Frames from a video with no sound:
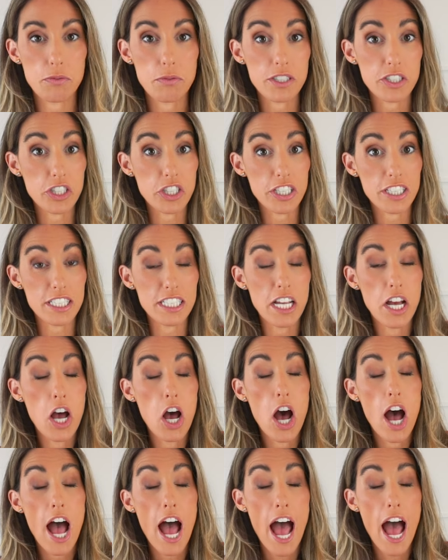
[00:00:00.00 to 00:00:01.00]
which is
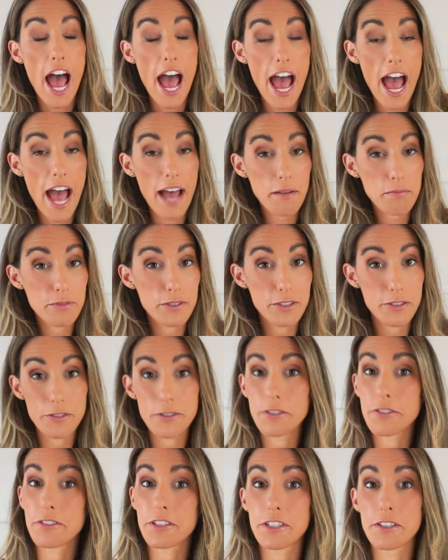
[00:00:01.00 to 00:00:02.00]

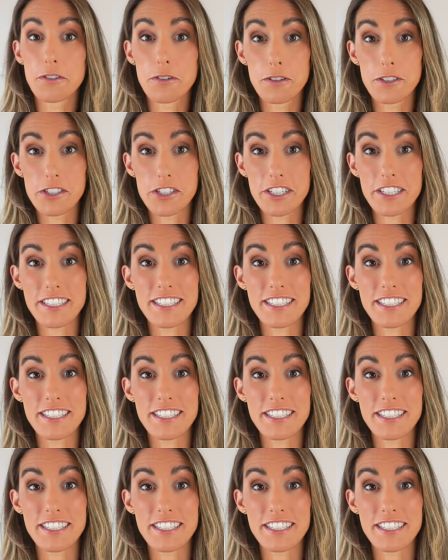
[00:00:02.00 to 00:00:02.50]
absolutely gorgeous.